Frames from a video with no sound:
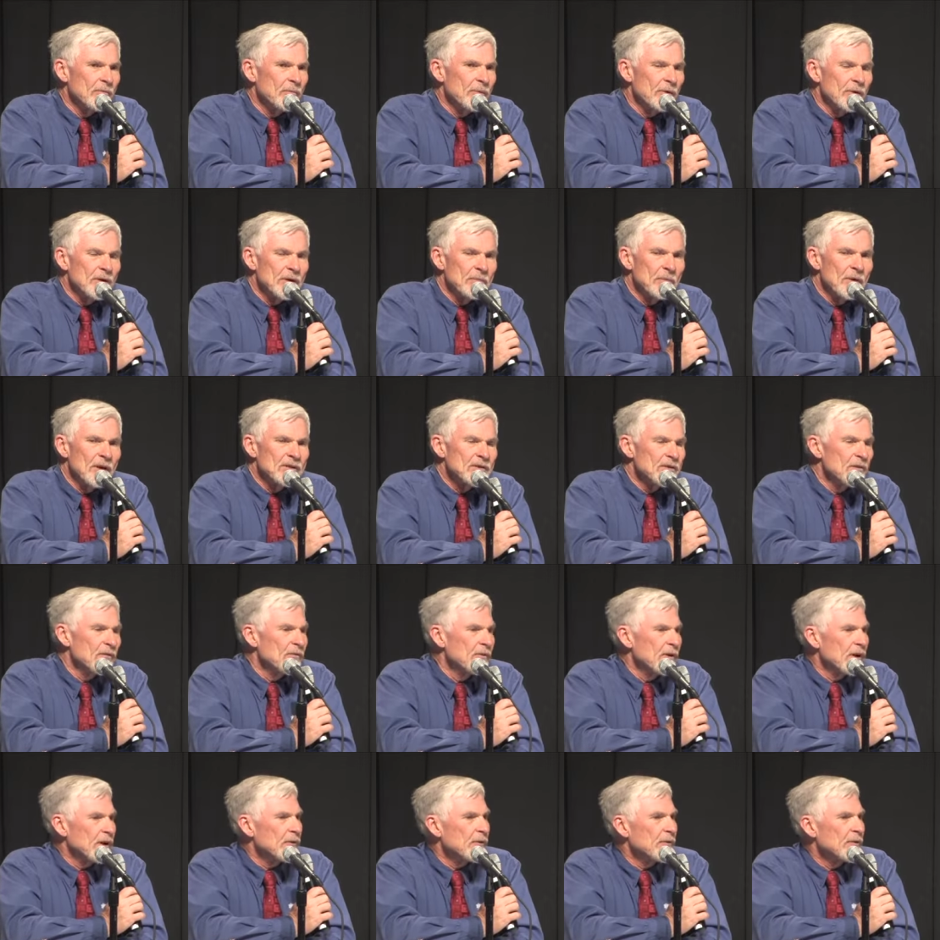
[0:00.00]
pretty much a
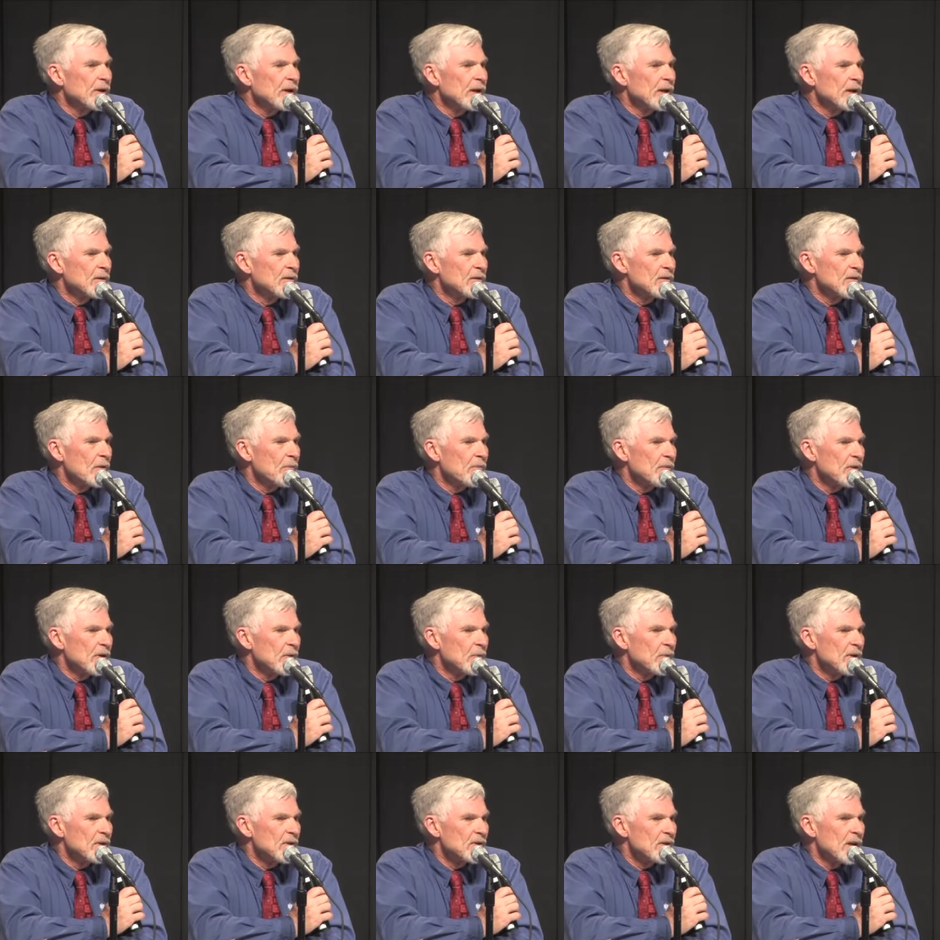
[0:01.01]
victory and
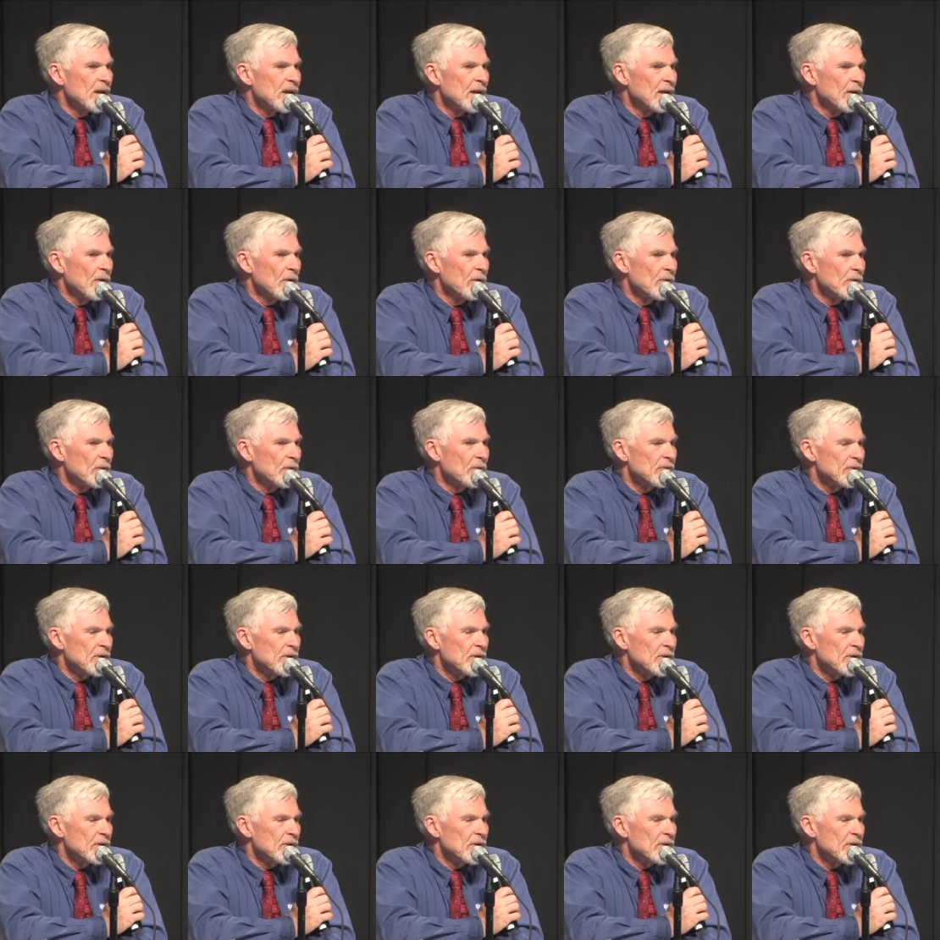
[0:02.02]
something we say, oh,